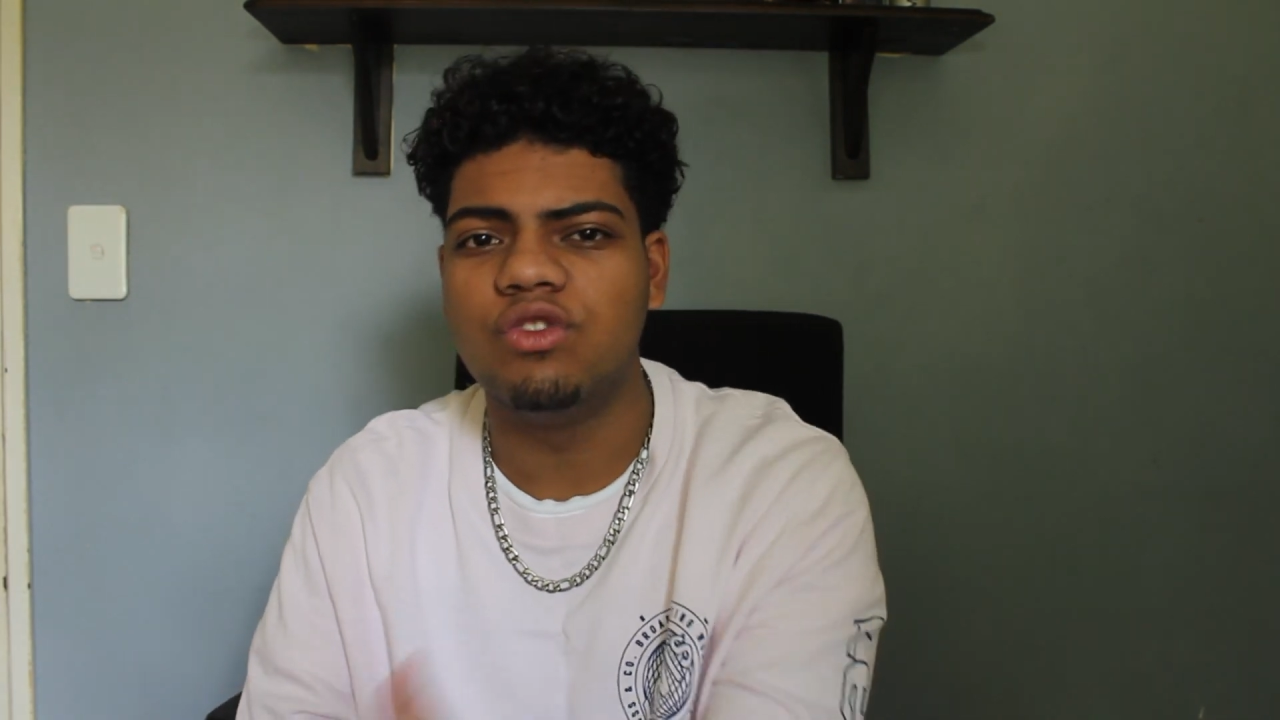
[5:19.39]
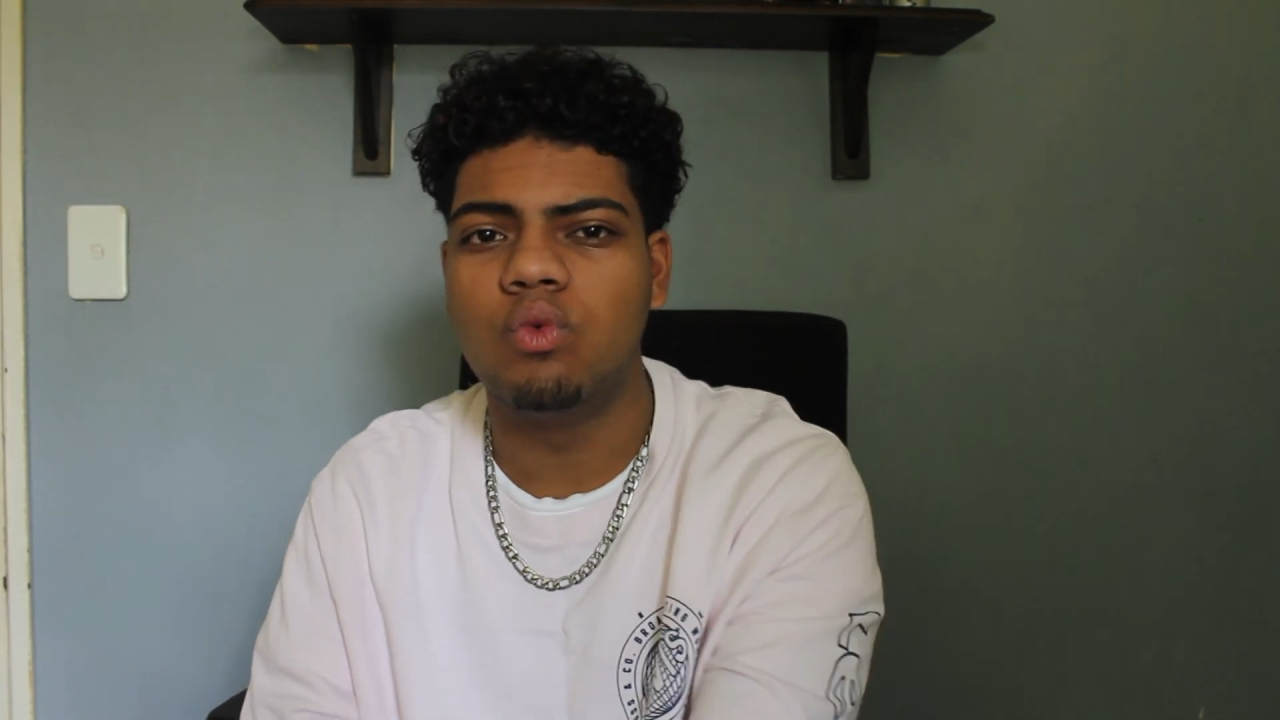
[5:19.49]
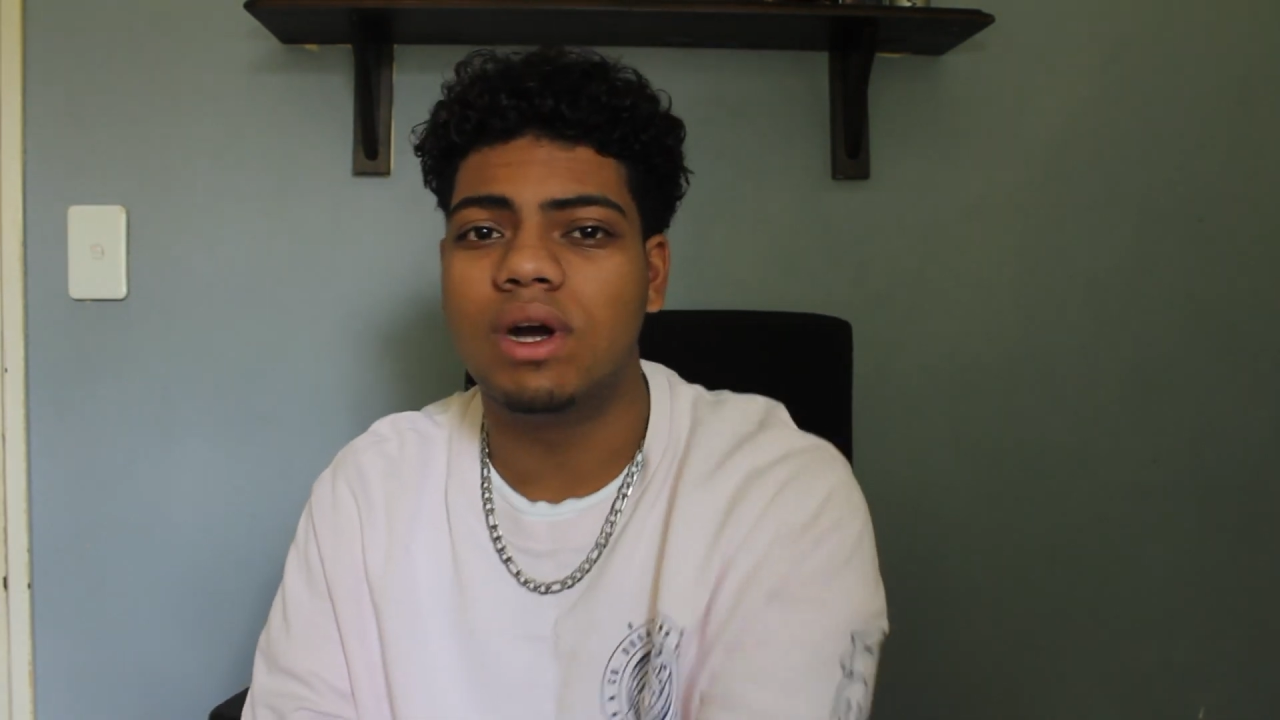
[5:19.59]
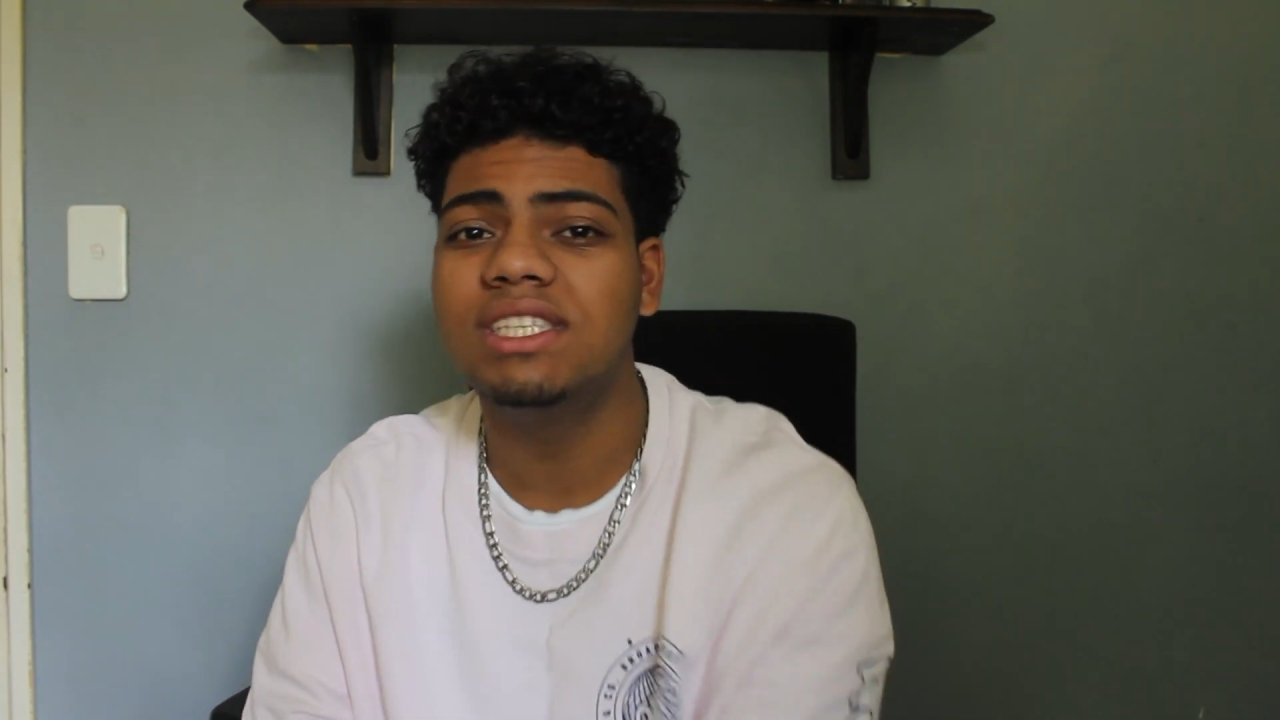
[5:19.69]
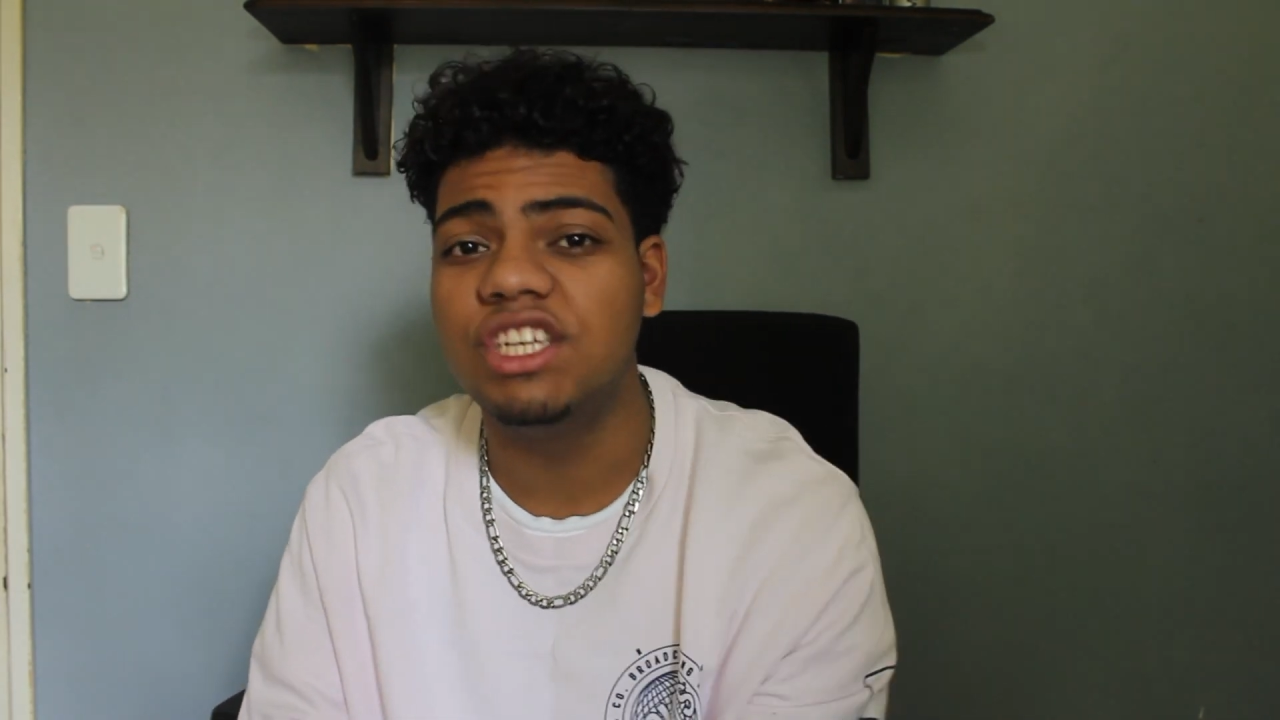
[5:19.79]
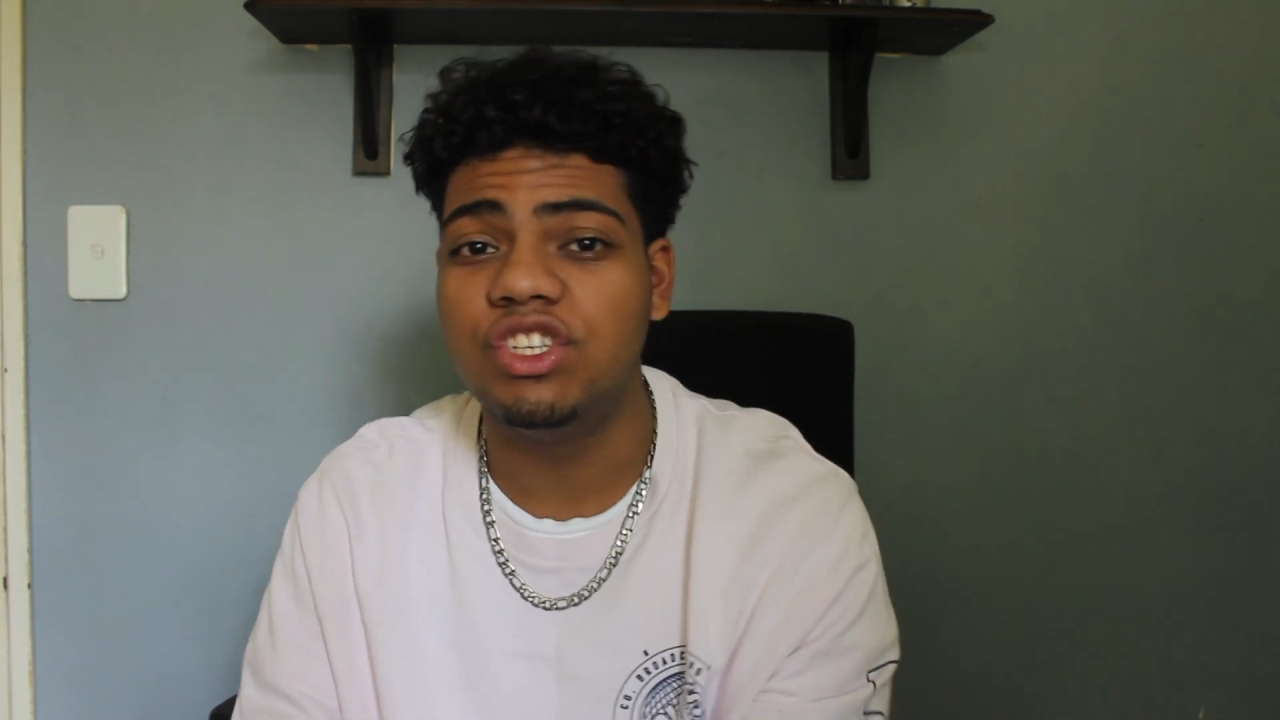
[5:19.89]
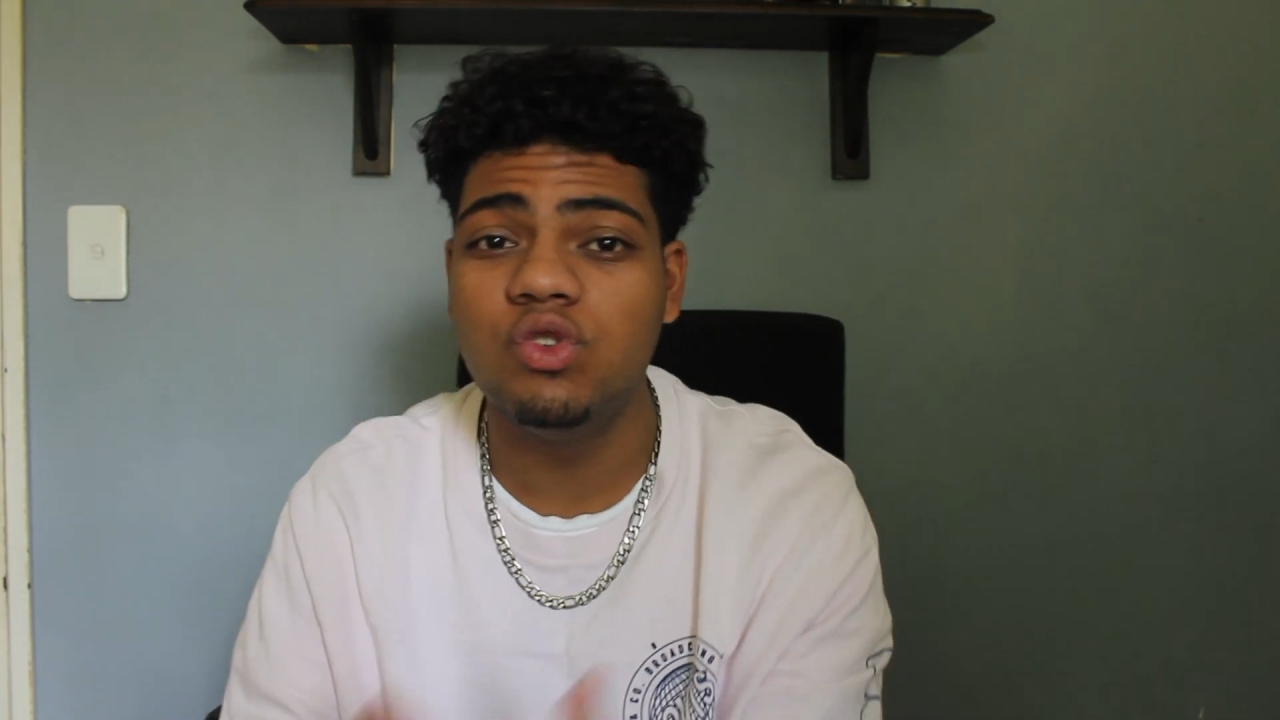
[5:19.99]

you want it?